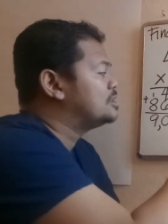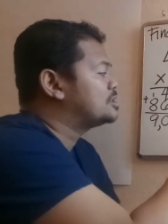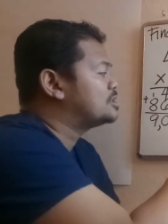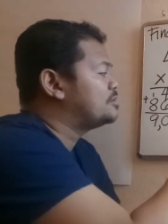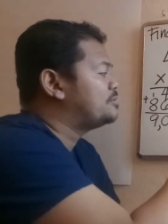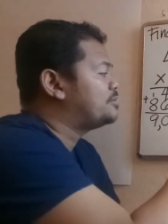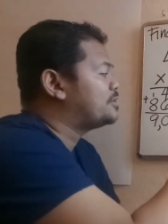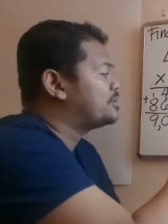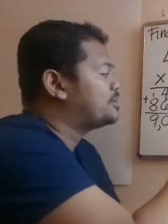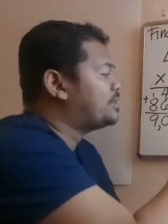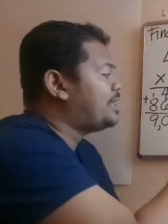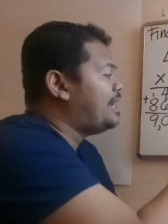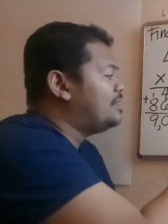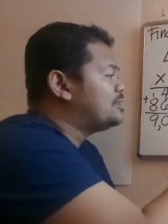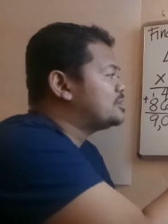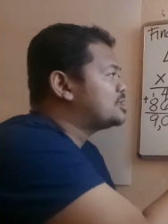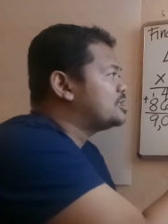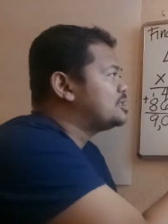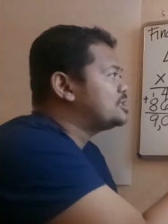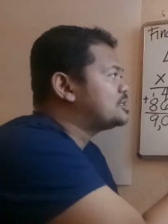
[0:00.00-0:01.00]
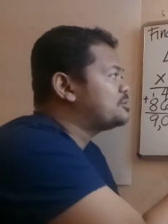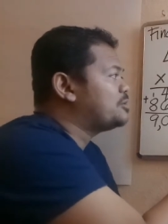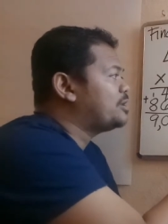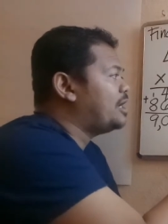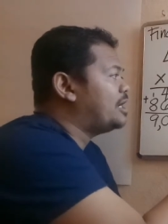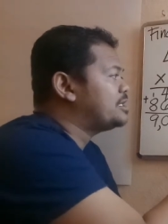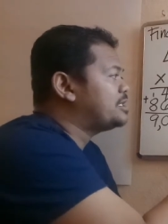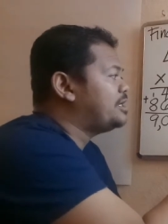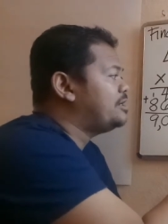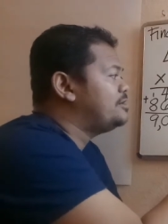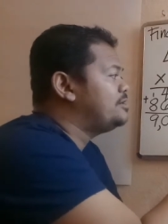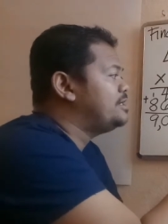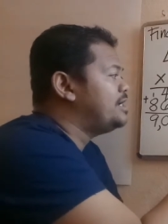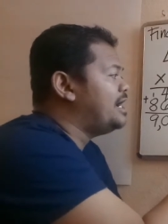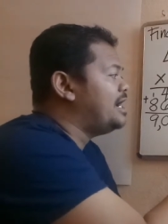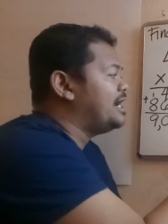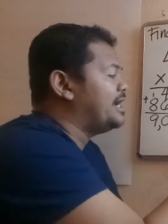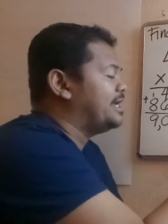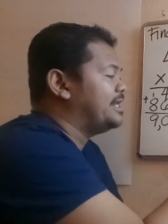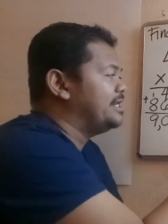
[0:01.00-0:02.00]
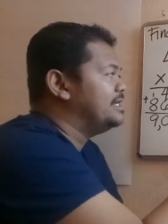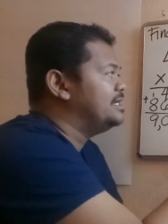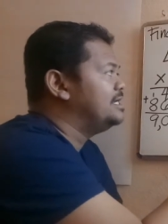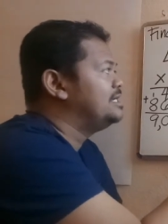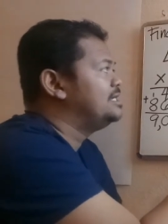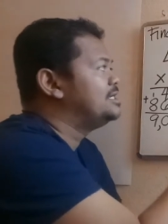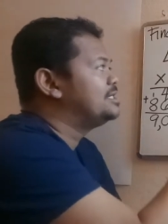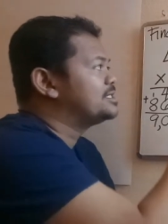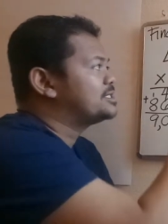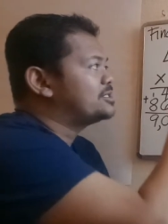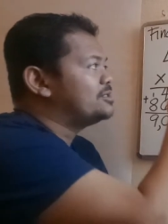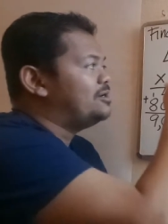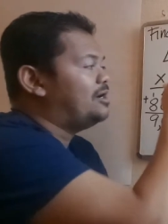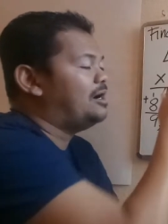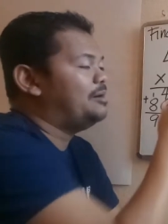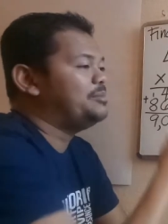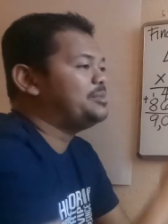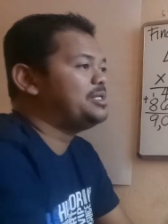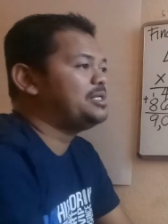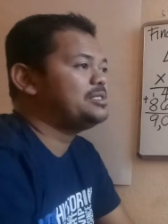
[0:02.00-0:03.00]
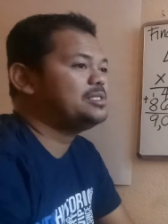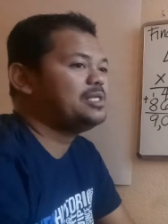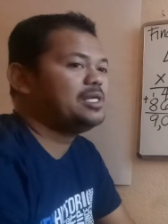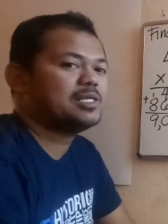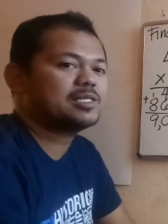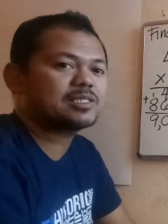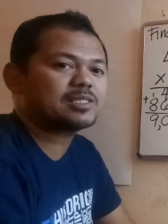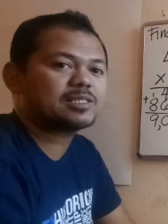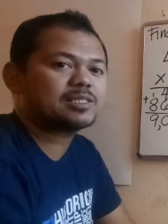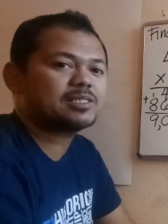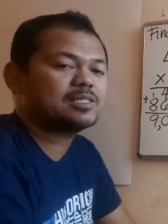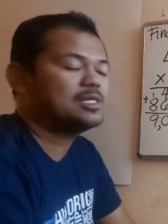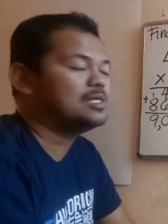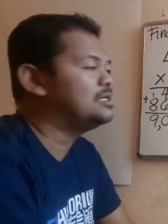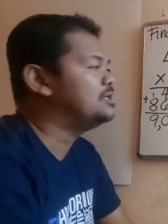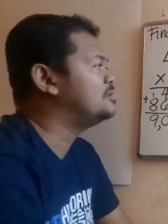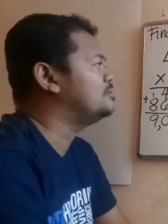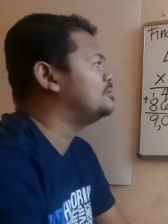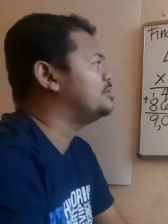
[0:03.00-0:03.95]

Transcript: So for thousands, we got here 9. So how many discs?